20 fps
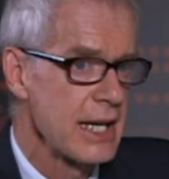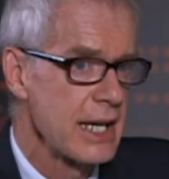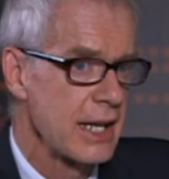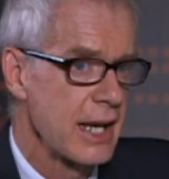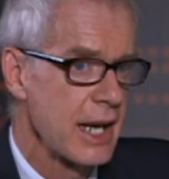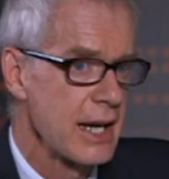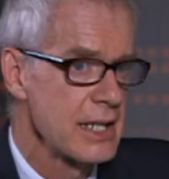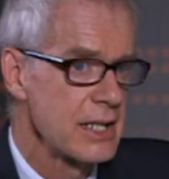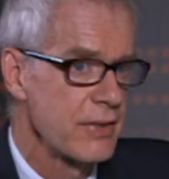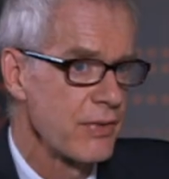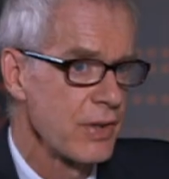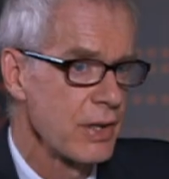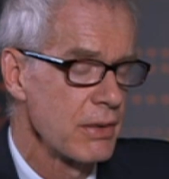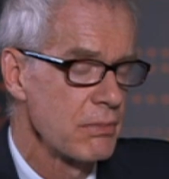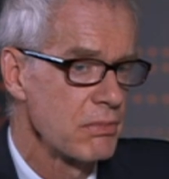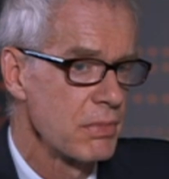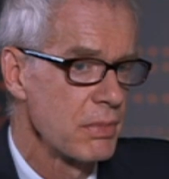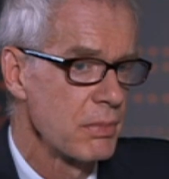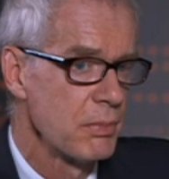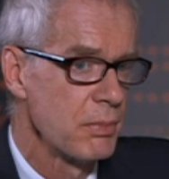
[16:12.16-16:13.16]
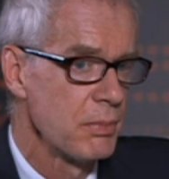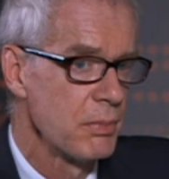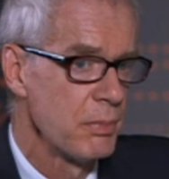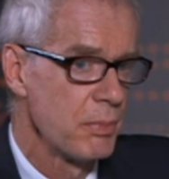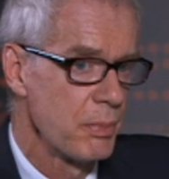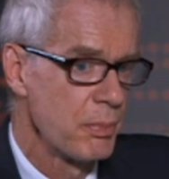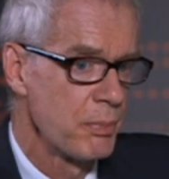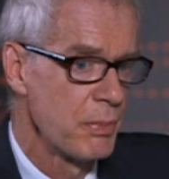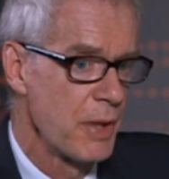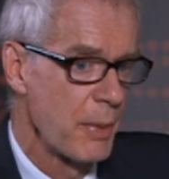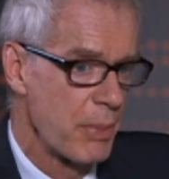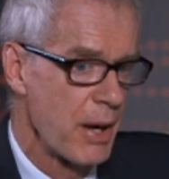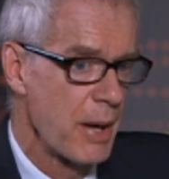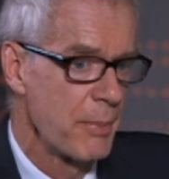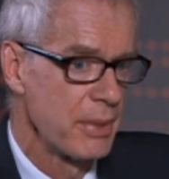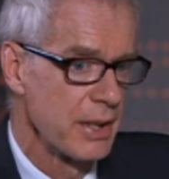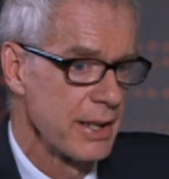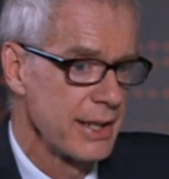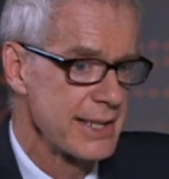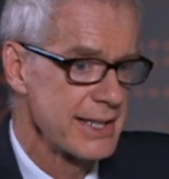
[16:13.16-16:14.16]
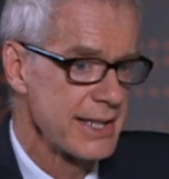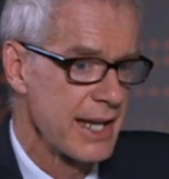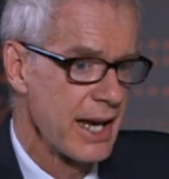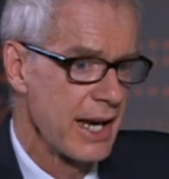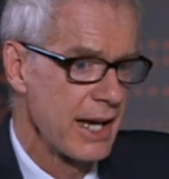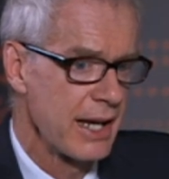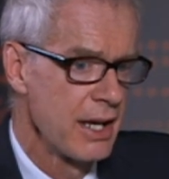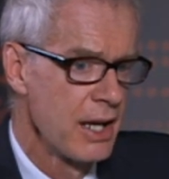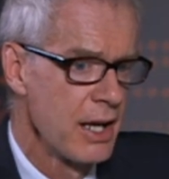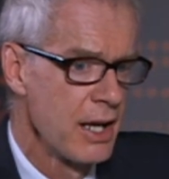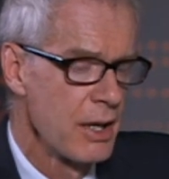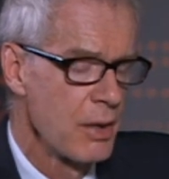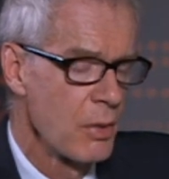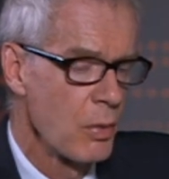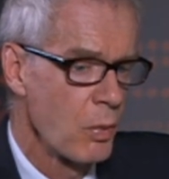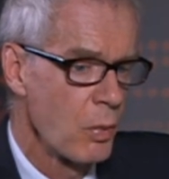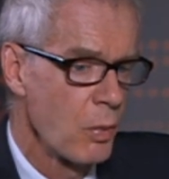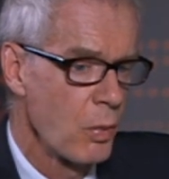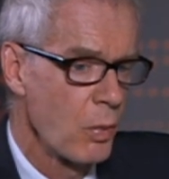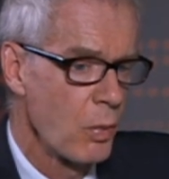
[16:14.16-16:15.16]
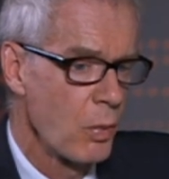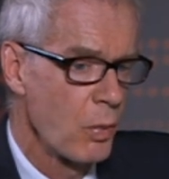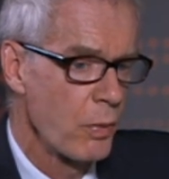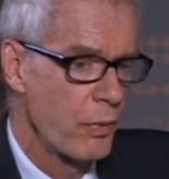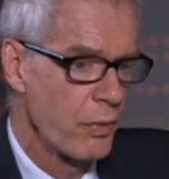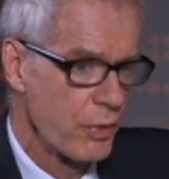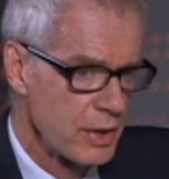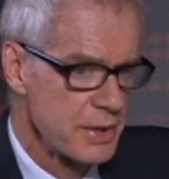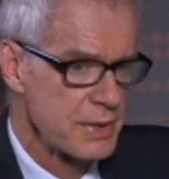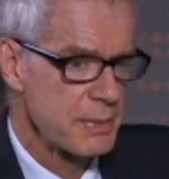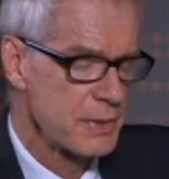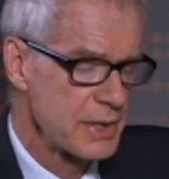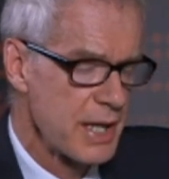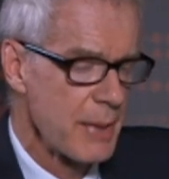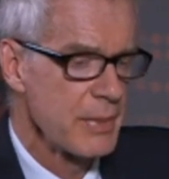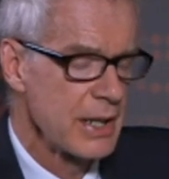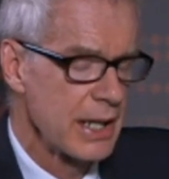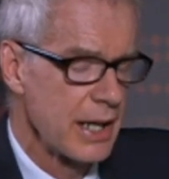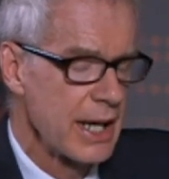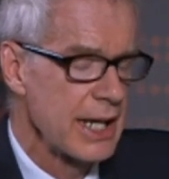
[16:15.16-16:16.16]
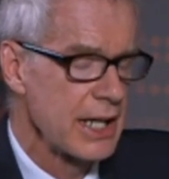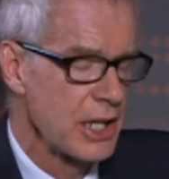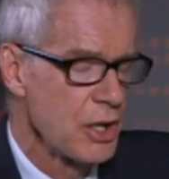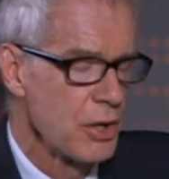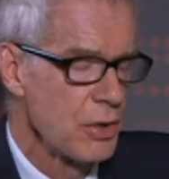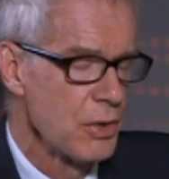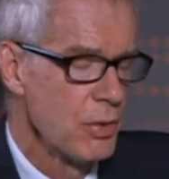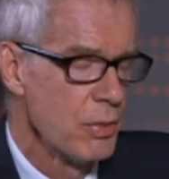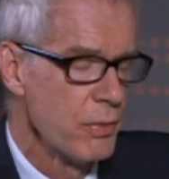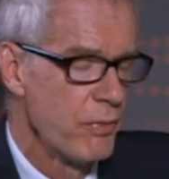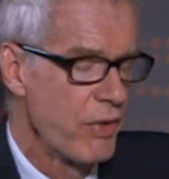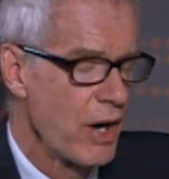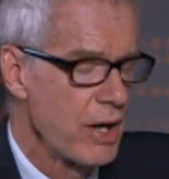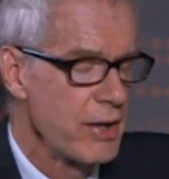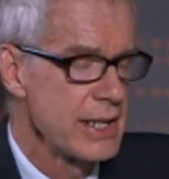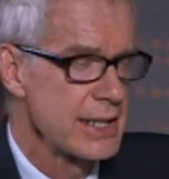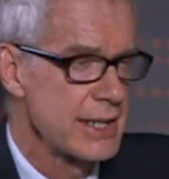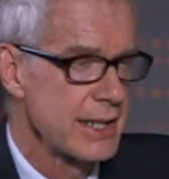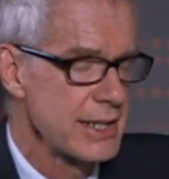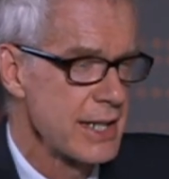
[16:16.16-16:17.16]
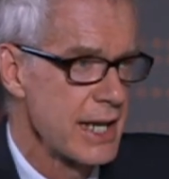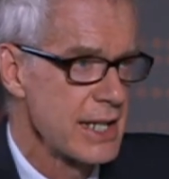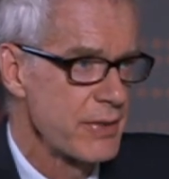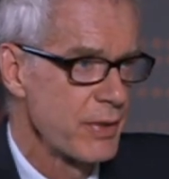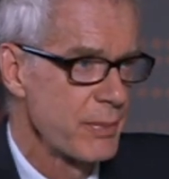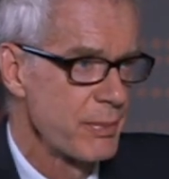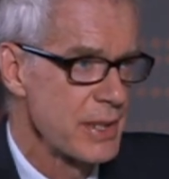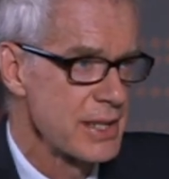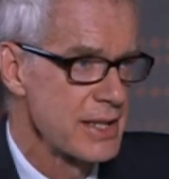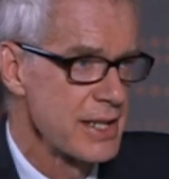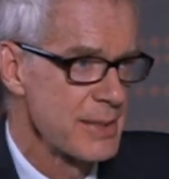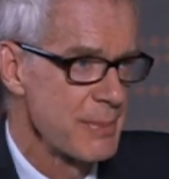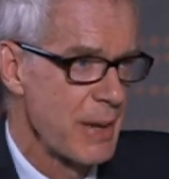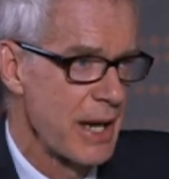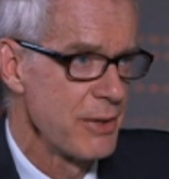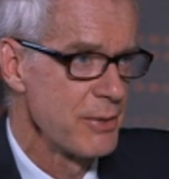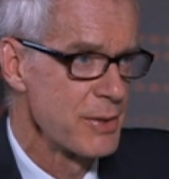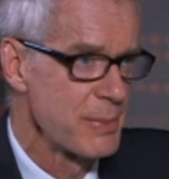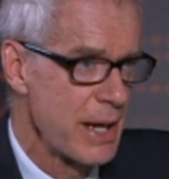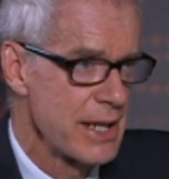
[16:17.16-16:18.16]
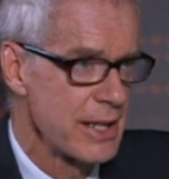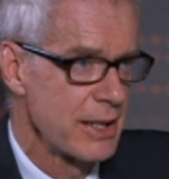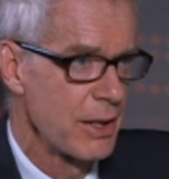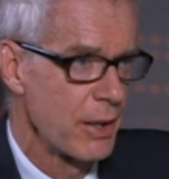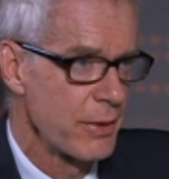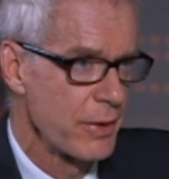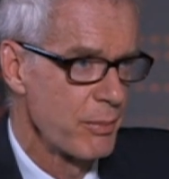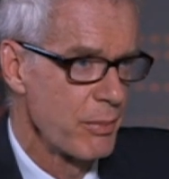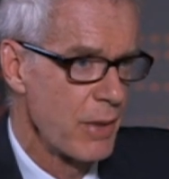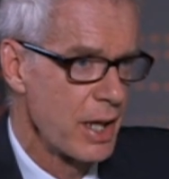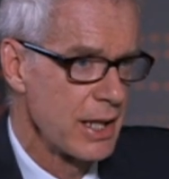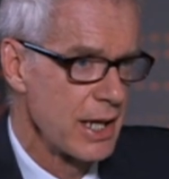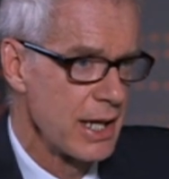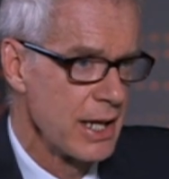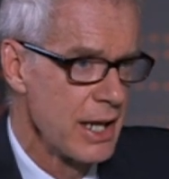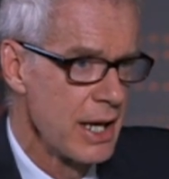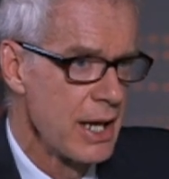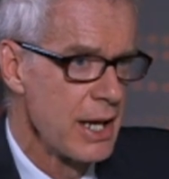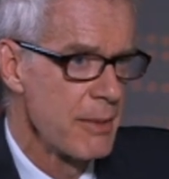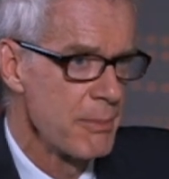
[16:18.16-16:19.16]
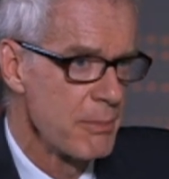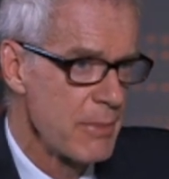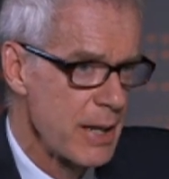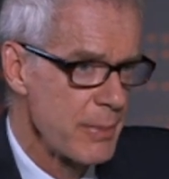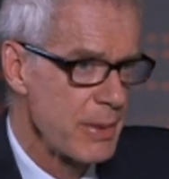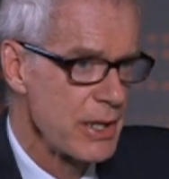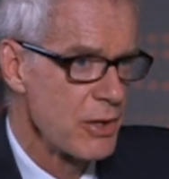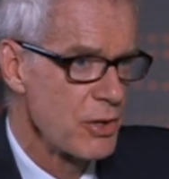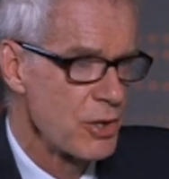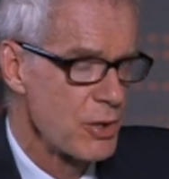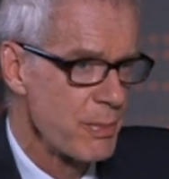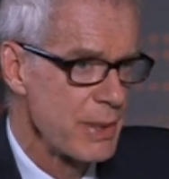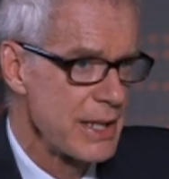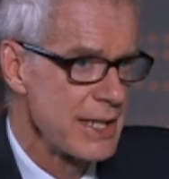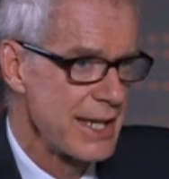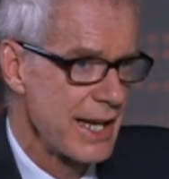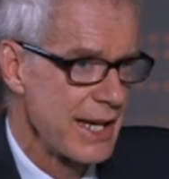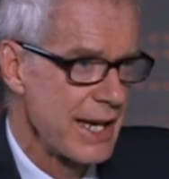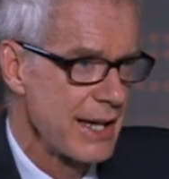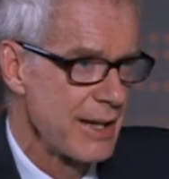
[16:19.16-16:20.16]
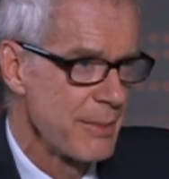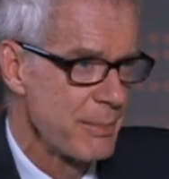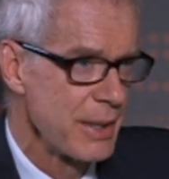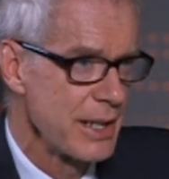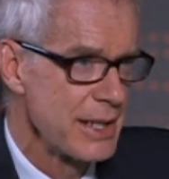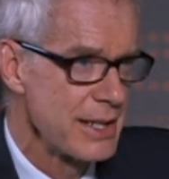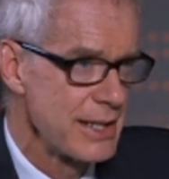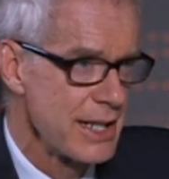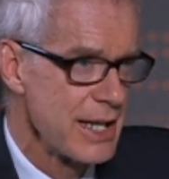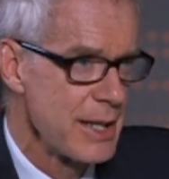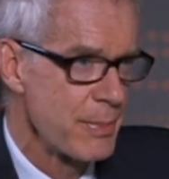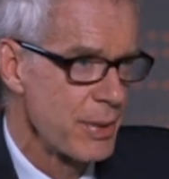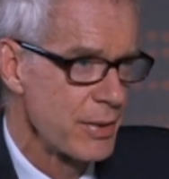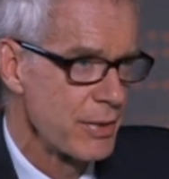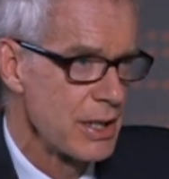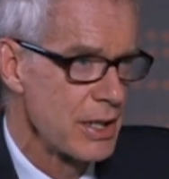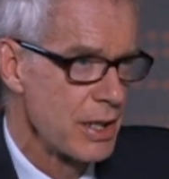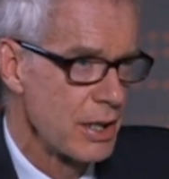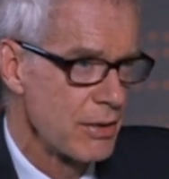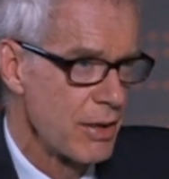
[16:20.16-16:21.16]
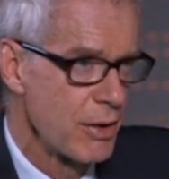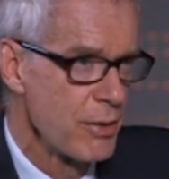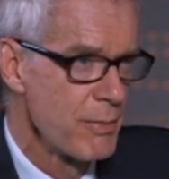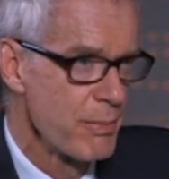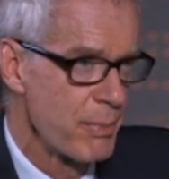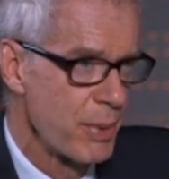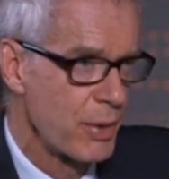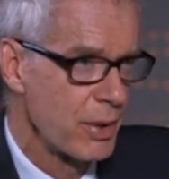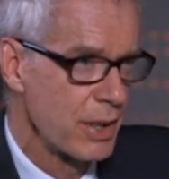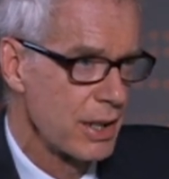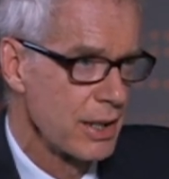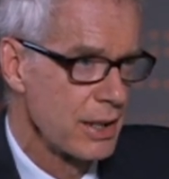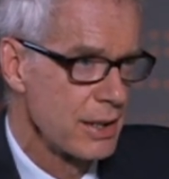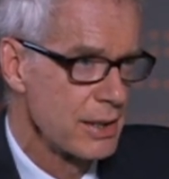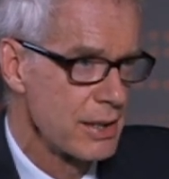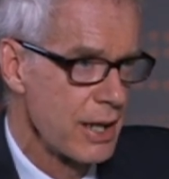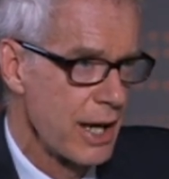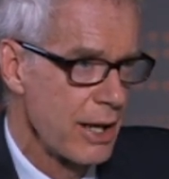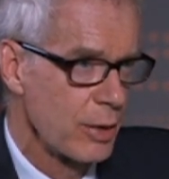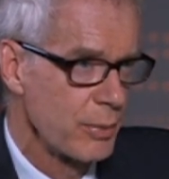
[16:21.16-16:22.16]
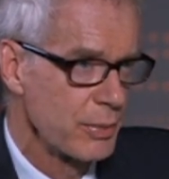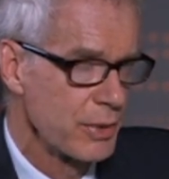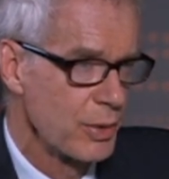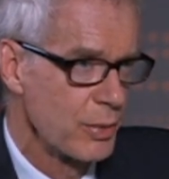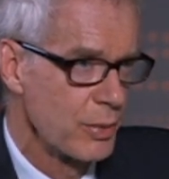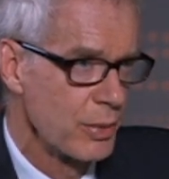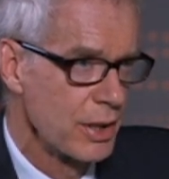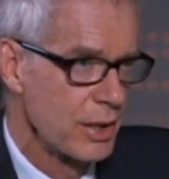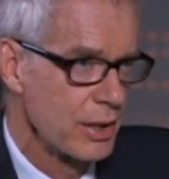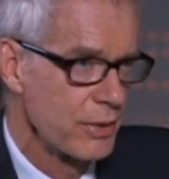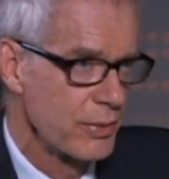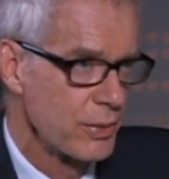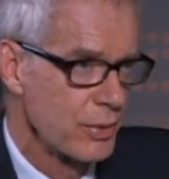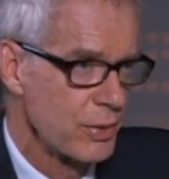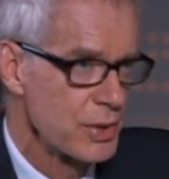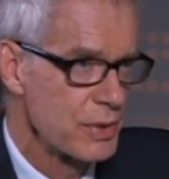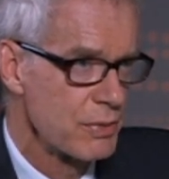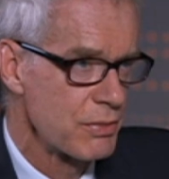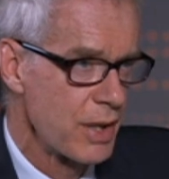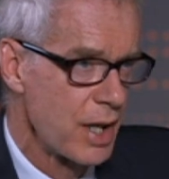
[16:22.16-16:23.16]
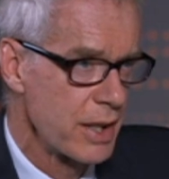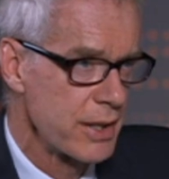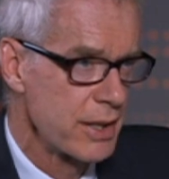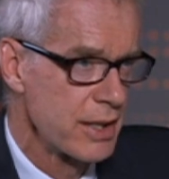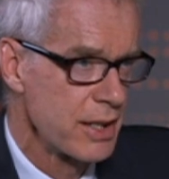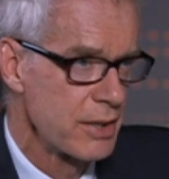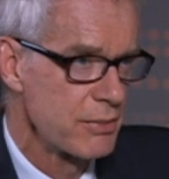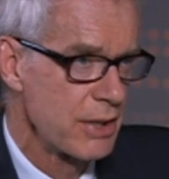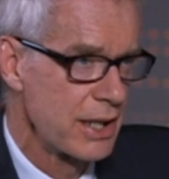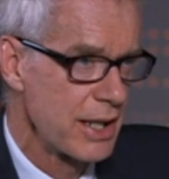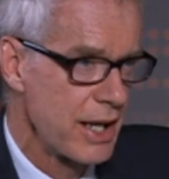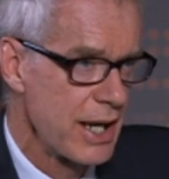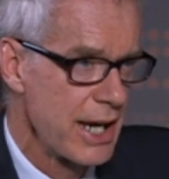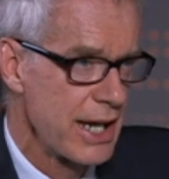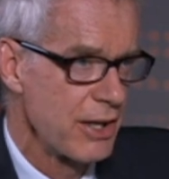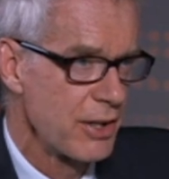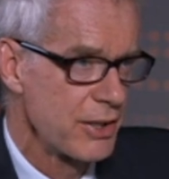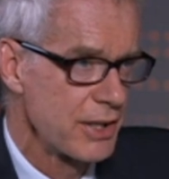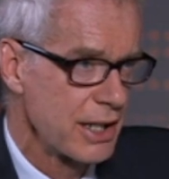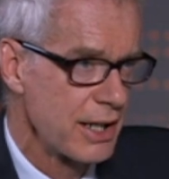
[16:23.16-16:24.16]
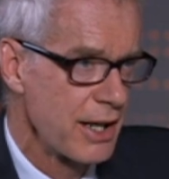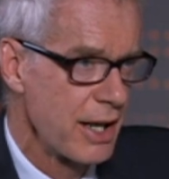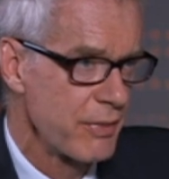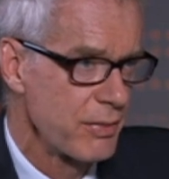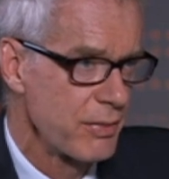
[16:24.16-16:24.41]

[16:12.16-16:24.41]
any case for the public saying, for somebody like you, very successful businessman who's made a lot of money, maybe you should be digging a bit deeper into your own pocket to help your workforce rather than relying on the